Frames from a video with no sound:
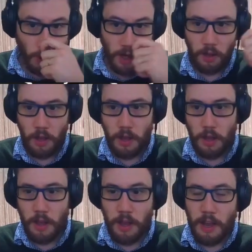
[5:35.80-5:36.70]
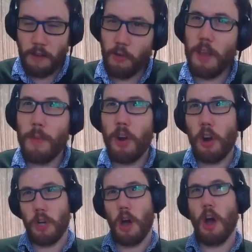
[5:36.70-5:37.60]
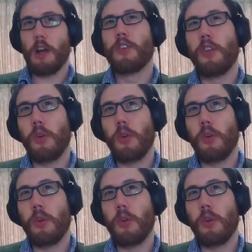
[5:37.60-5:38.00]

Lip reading: Well, if we limit our talk